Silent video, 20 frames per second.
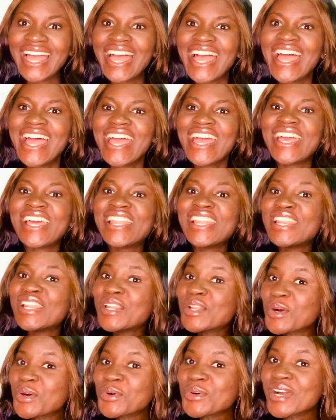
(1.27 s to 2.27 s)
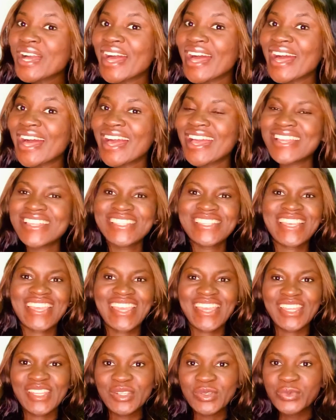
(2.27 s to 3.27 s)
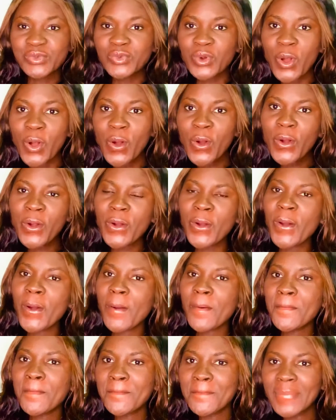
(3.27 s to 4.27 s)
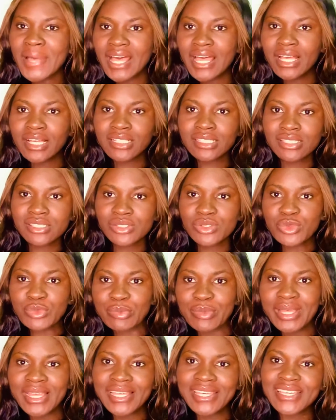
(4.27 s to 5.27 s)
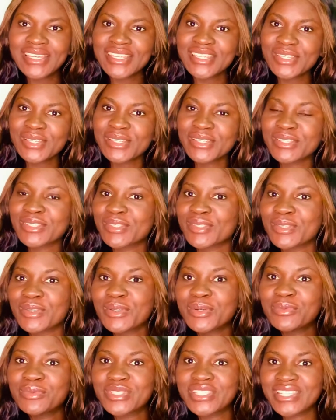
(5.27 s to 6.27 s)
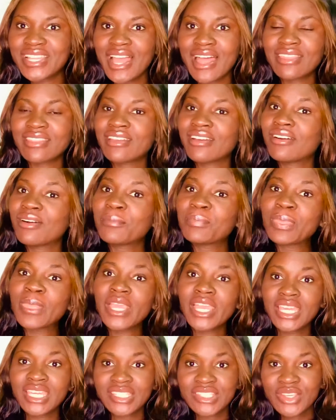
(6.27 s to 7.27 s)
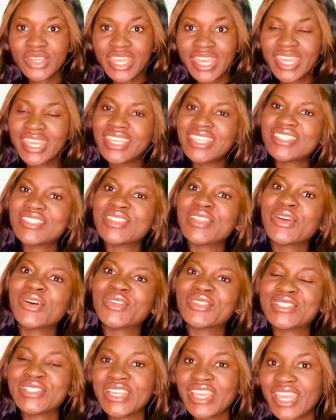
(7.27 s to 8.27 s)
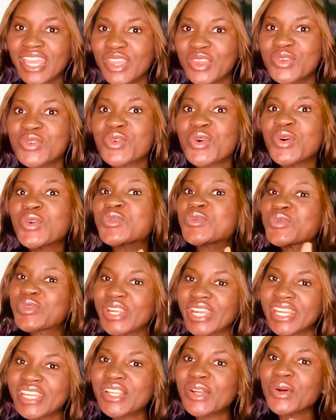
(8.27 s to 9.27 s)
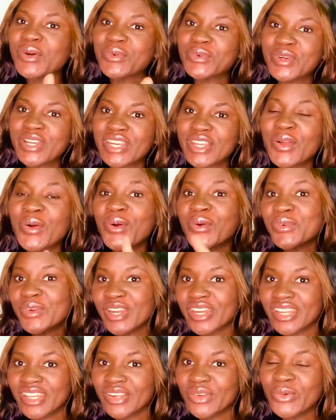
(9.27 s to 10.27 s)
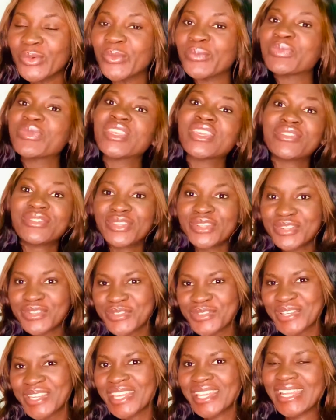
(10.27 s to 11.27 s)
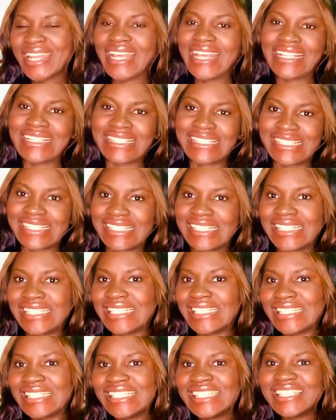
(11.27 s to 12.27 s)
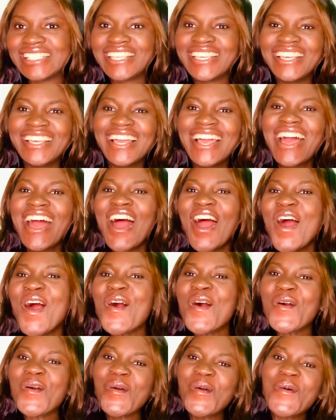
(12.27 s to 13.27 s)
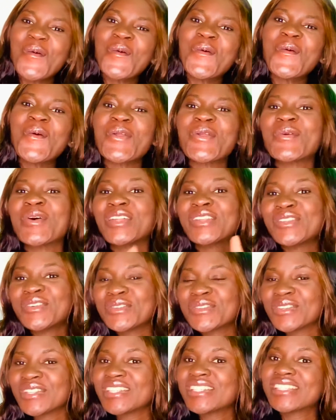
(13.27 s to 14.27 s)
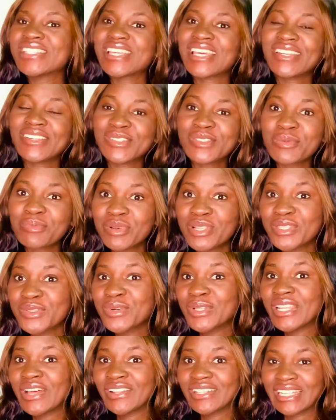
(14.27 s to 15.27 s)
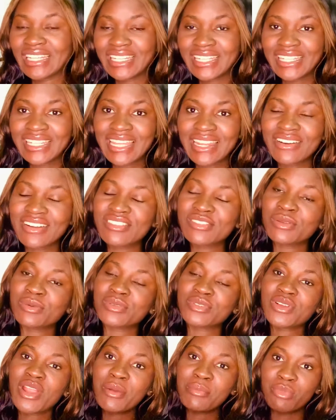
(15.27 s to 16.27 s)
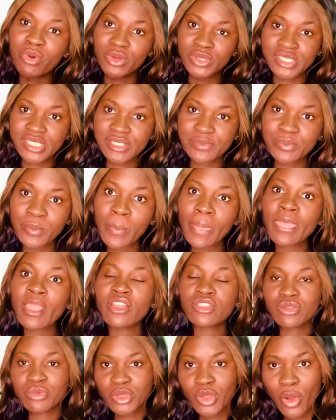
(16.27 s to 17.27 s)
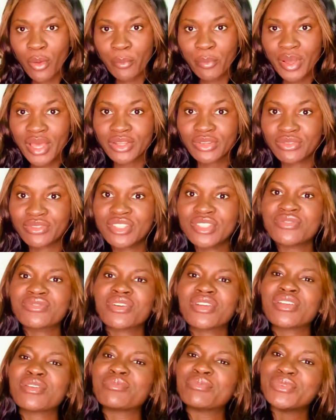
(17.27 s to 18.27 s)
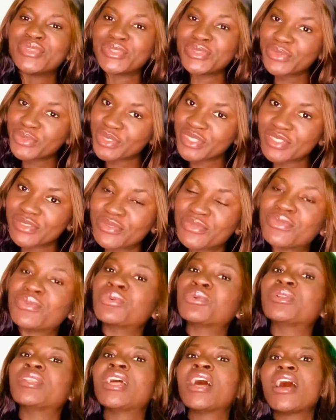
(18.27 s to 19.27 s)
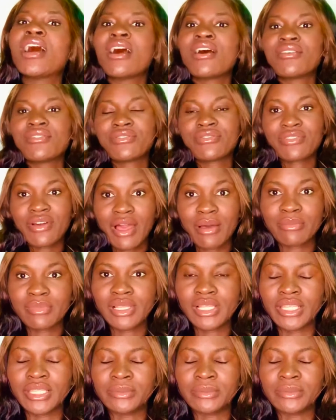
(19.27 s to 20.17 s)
Hello guys and welcome back to my YouTube channel. It's your girl, it's the us the A. You already know. If you don't know yet, Hansi Honku, you are new to this channel, so please go down and hit that red subscribe button to become part of this very beautiful family.